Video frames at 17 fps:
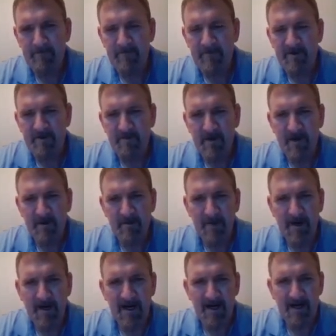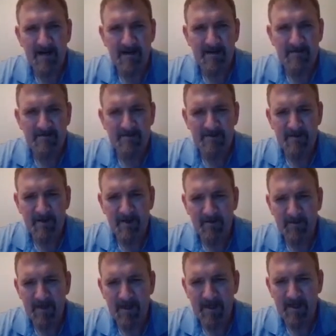Small pot,
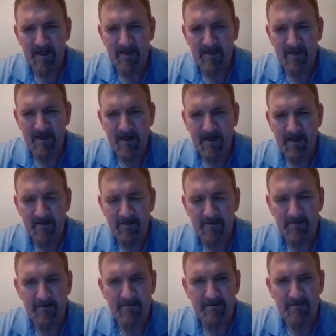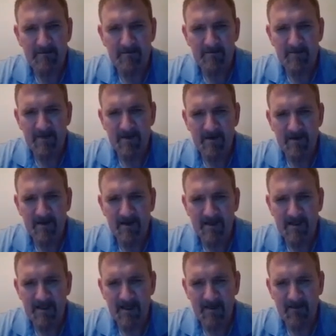small bet, so I'll certainly
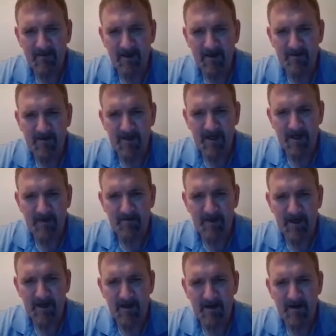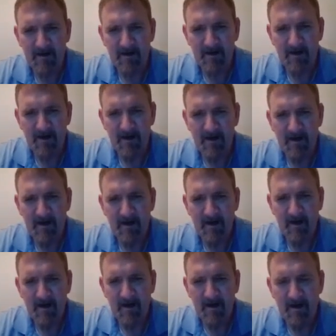stick around with top pair.
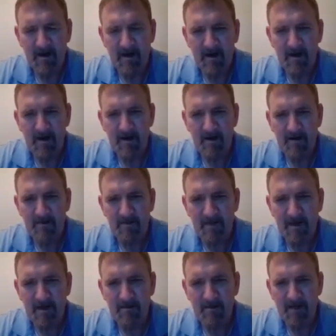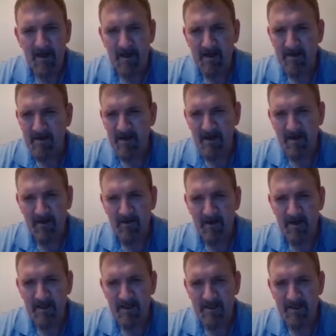But I'm not going to get
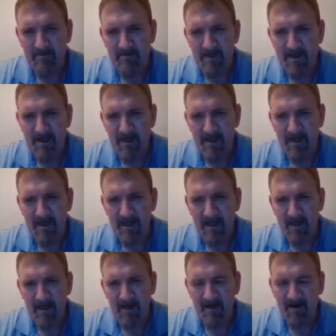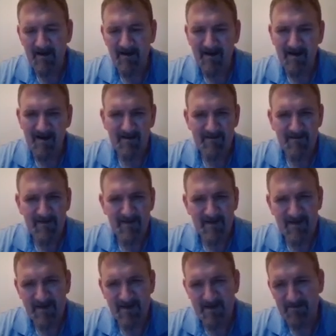crazy with that king kicker. Now the
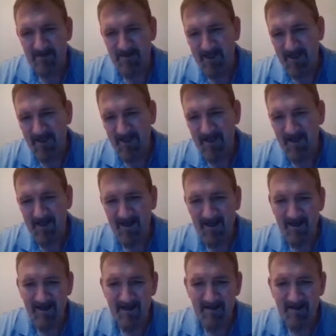flush comes in.